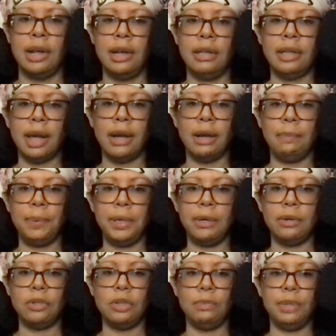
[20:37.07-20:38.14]
that
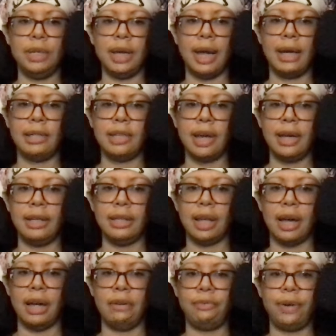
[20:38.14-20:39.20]
appear to be
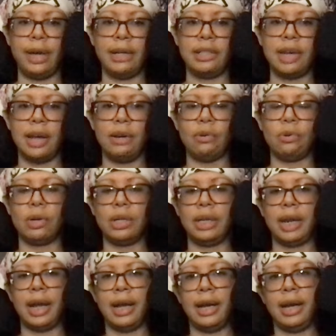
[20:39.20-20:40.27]
anti-life,
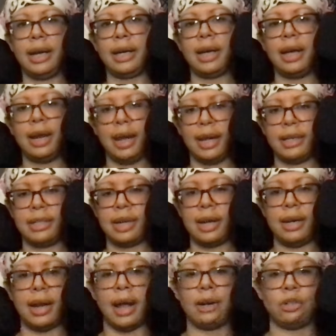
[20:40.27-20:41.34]
anti-organic, and
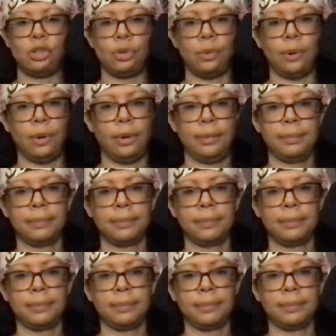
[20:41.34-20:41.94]
anti-natural.